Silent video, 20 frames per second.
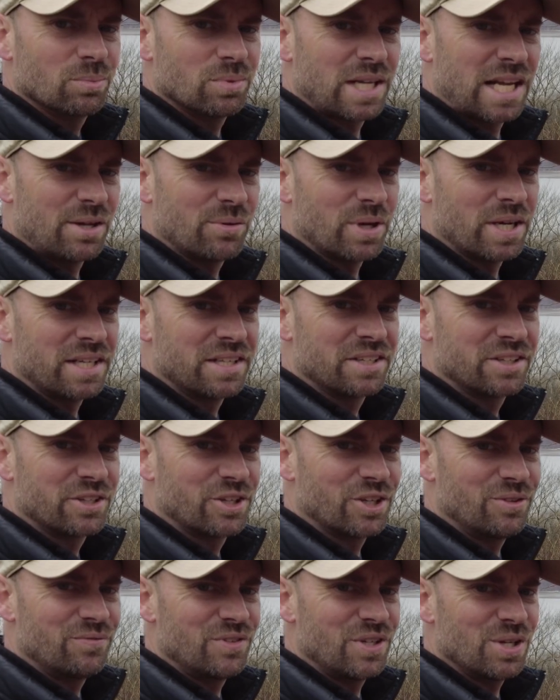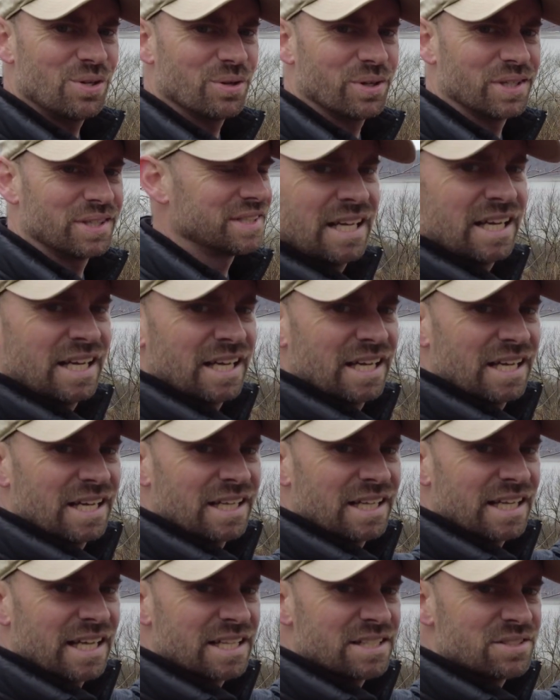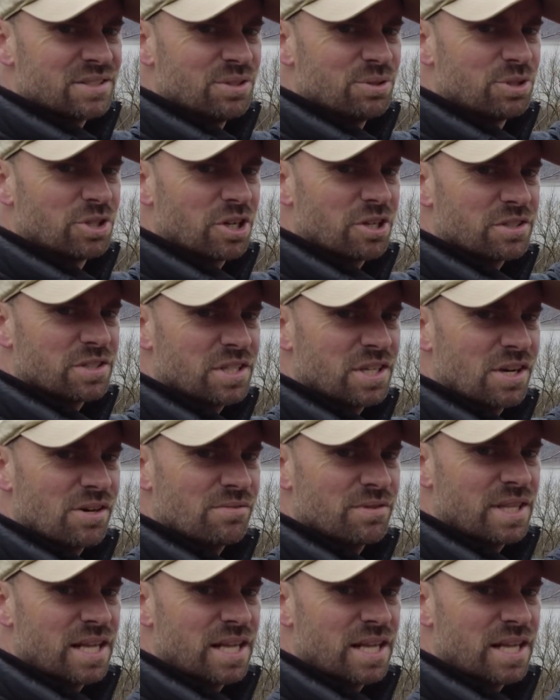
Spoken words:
But anyway, good view. That's New Jersey over